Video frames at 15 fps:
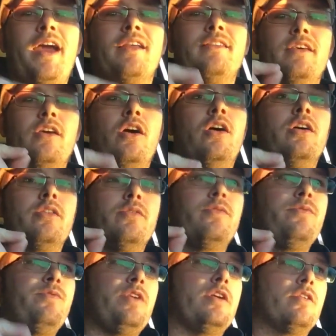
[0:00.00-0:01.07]
acting
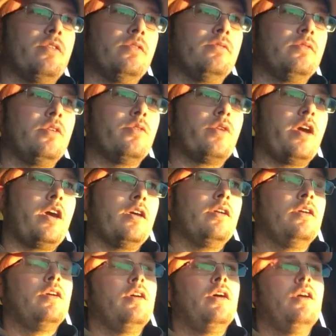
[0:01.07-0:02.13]
on fear, okay?